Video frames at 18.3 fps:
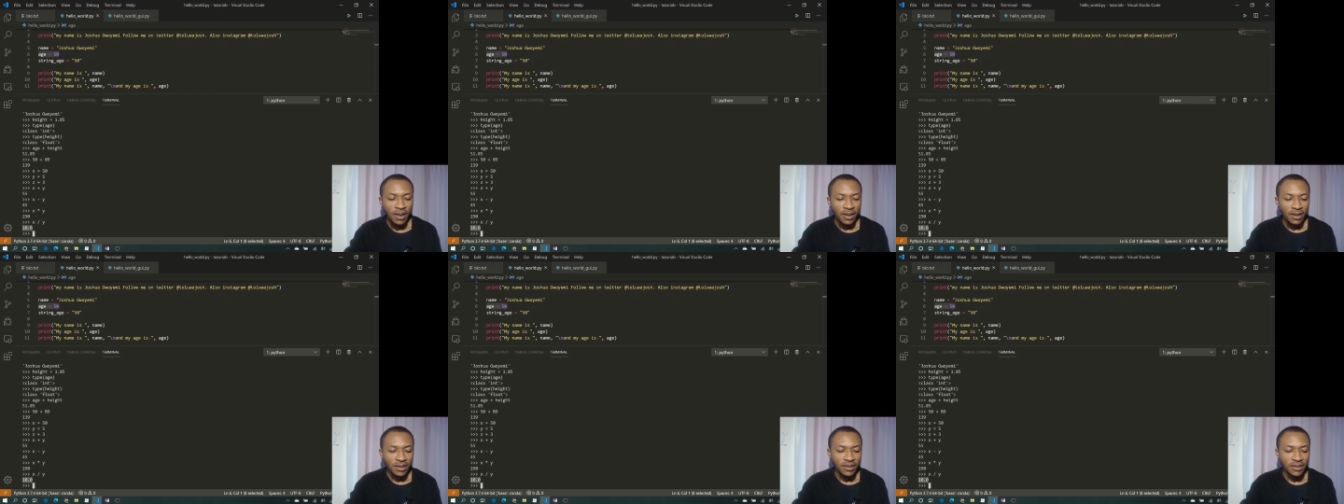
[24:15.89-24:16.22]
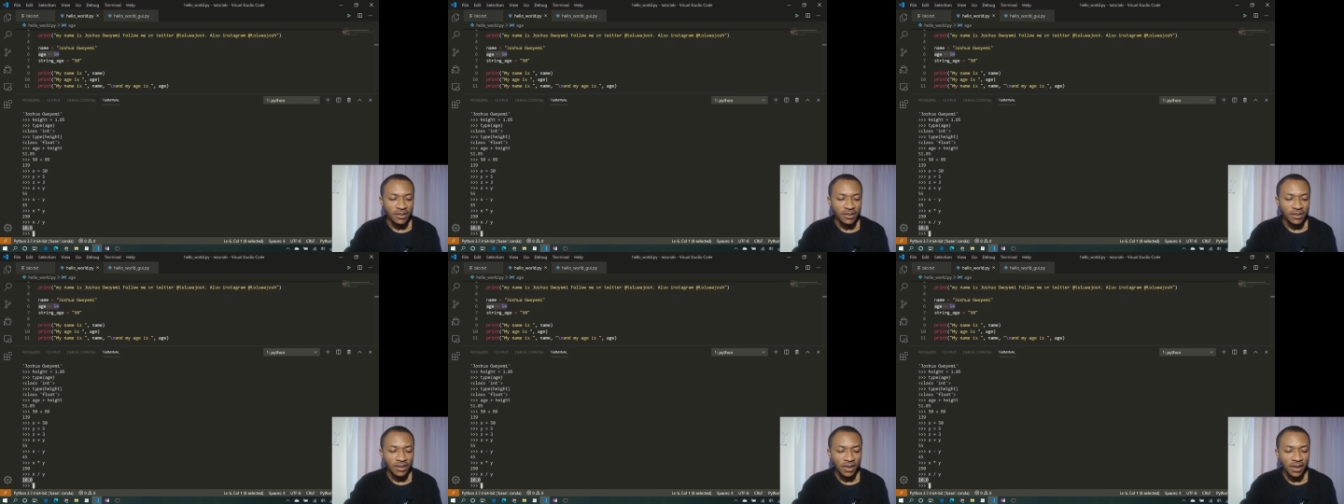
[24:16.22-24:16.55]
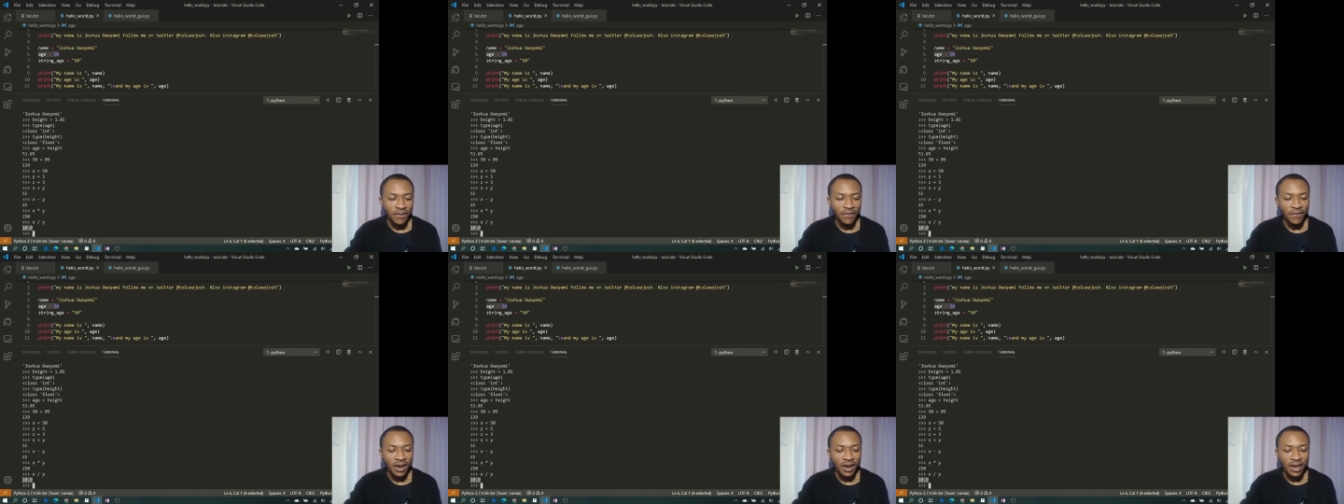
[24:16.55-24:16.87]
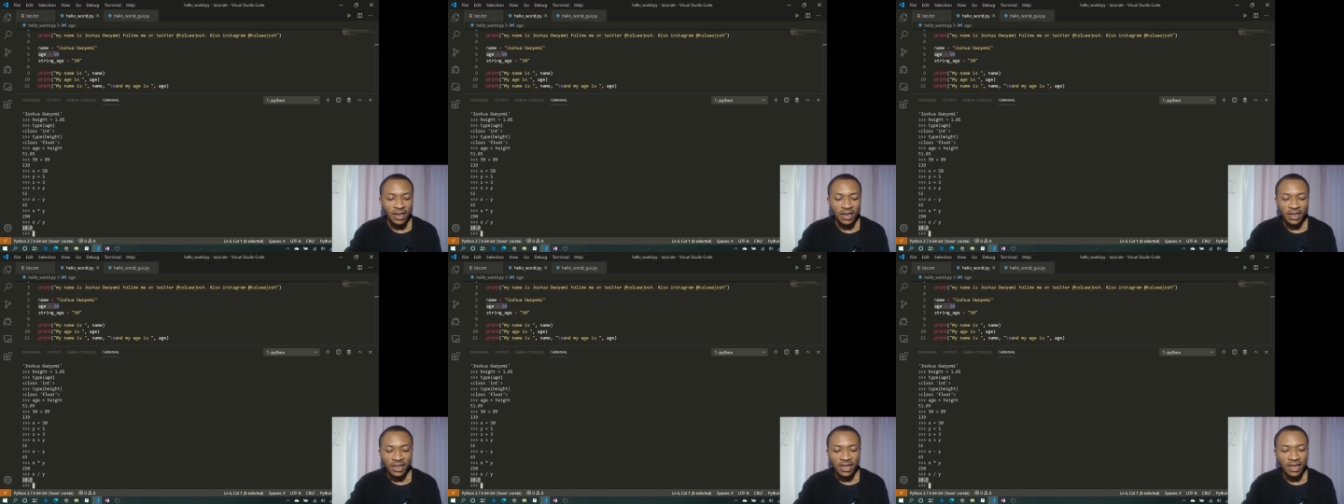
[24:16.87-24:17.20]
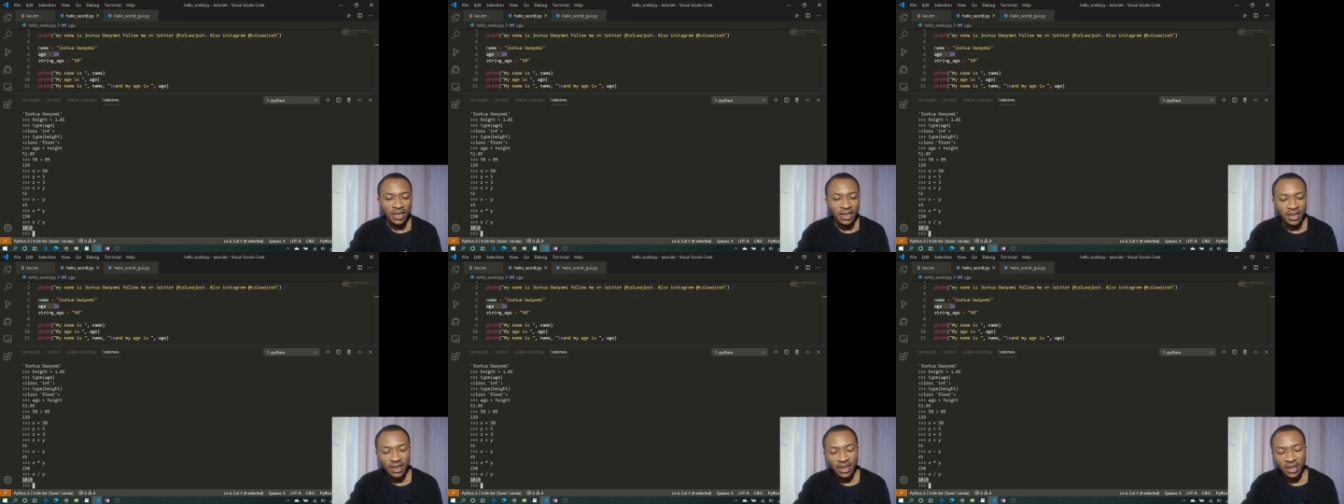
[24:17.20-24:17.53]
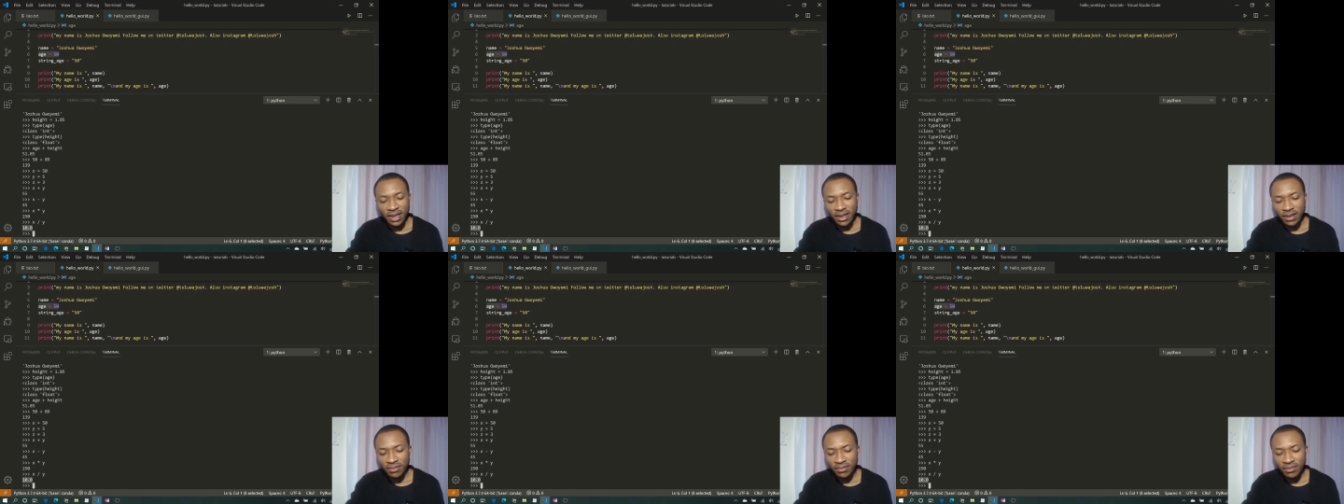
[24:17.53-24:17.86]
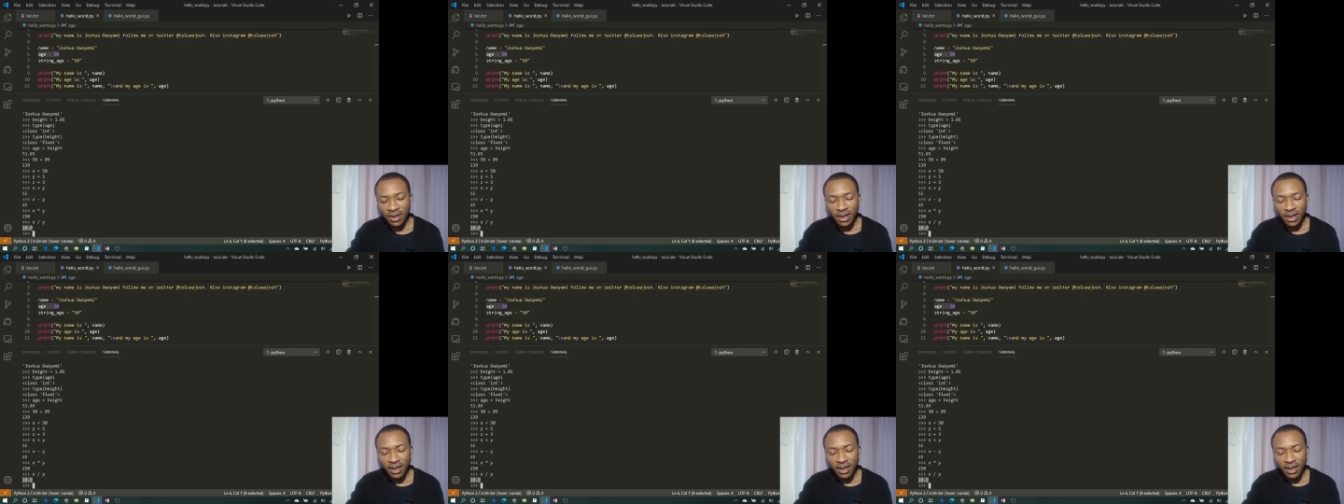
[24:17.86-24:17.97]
If I need